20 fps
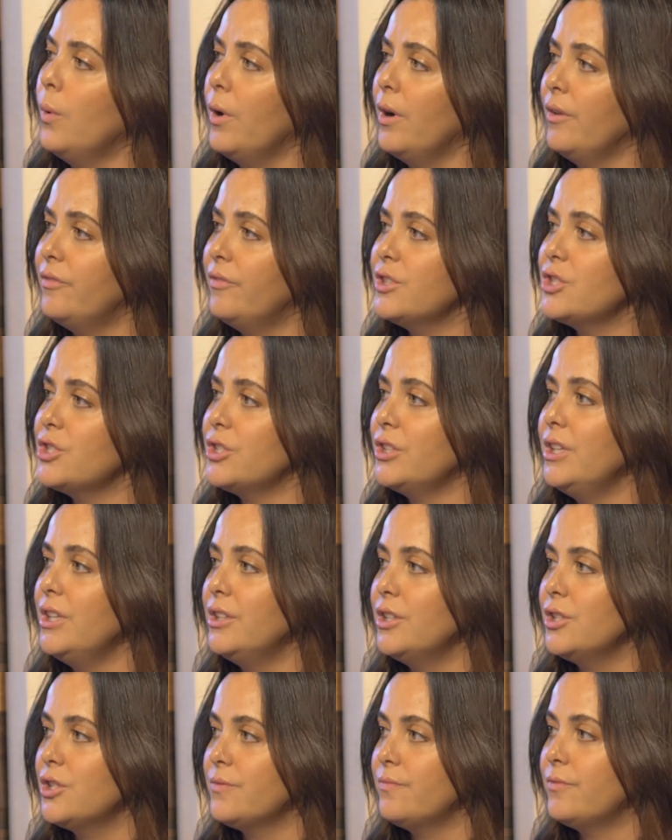We're officially
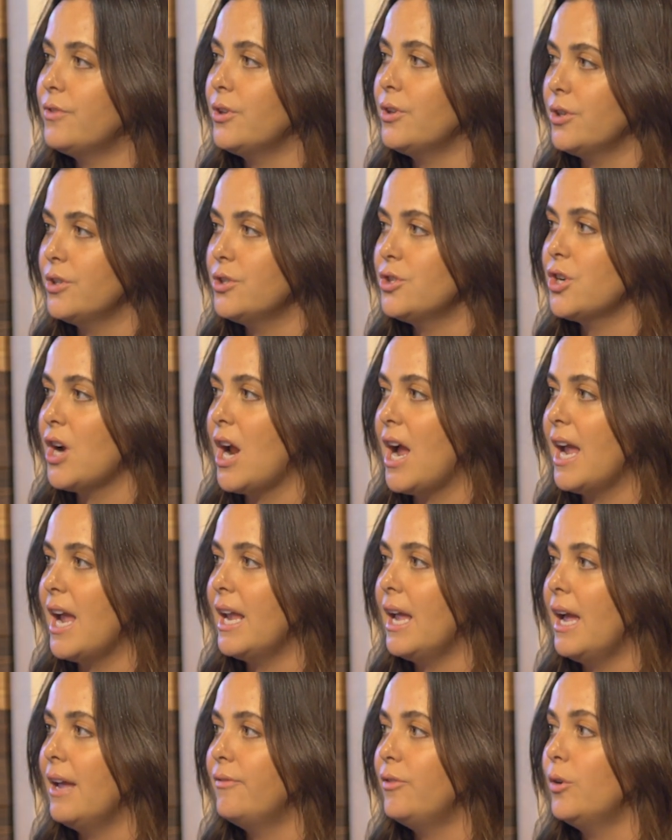in the third
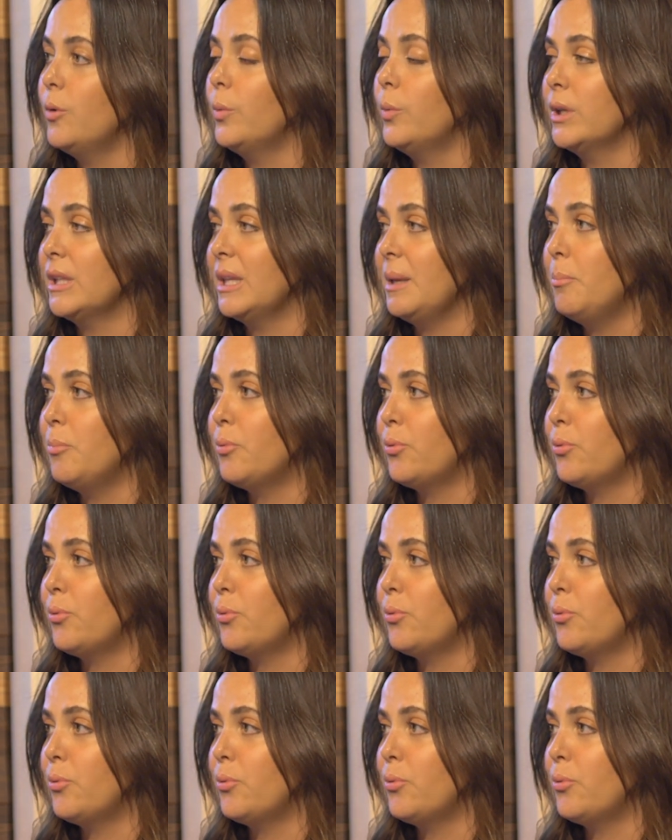try. I feel really